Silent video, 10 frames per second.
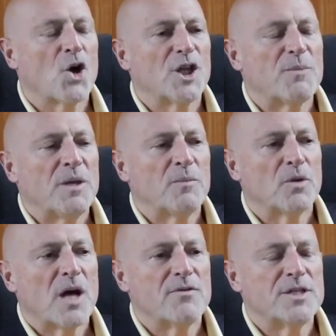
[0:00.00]

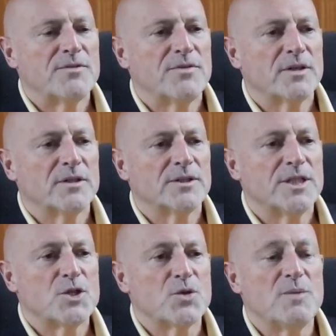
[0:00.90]
Melancholic people have a
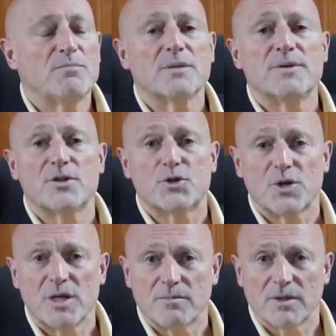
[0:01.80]
difficulty to
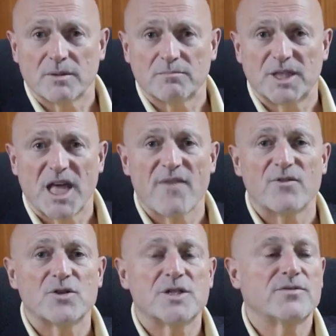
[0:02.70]
implement the dream,
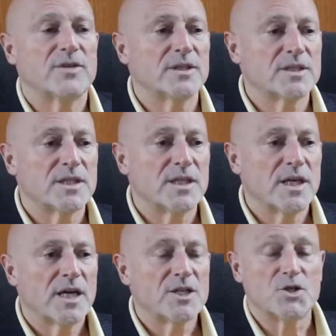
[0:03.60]
but they have no
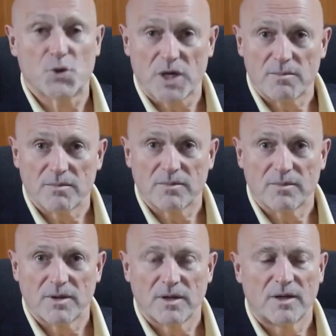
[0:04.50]
difficulty to
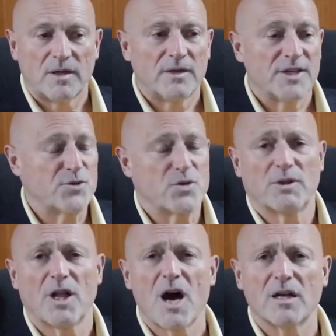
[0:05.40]
dream.
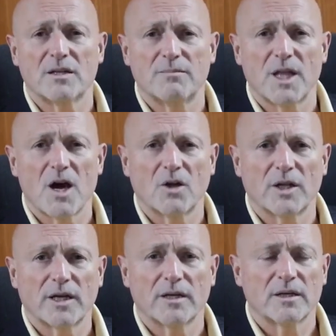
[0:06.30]
They dream a lot, the
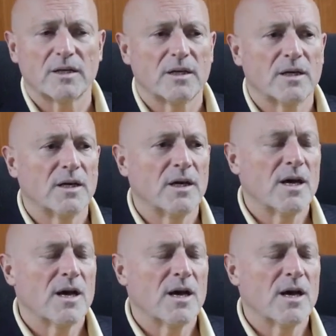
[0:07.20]
melancholic.